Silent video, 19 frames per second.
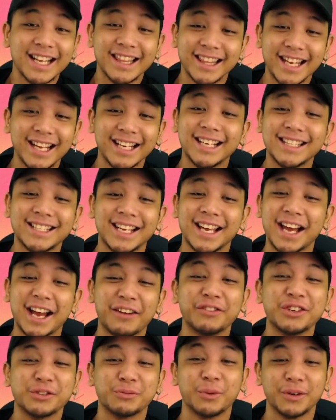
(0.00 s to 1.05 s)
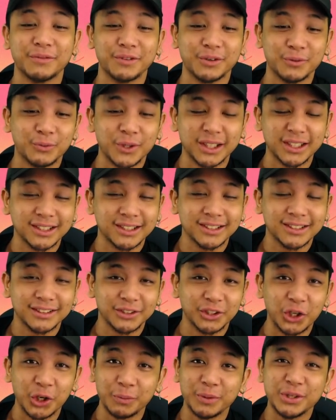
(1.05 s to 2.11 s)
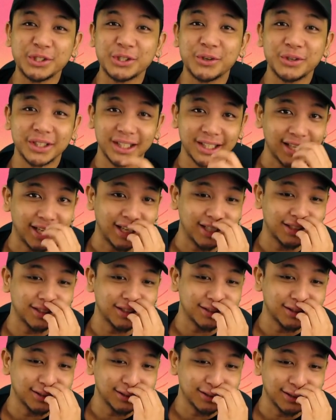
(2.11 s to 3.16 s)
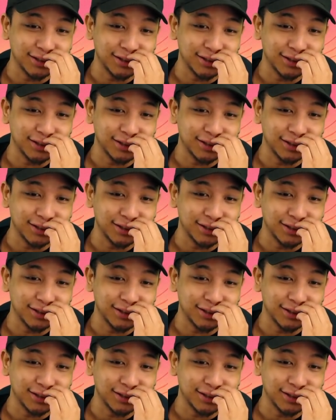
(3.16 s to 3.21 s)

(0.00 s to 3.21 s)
They need to have this 1v1. Obito and Kakashi.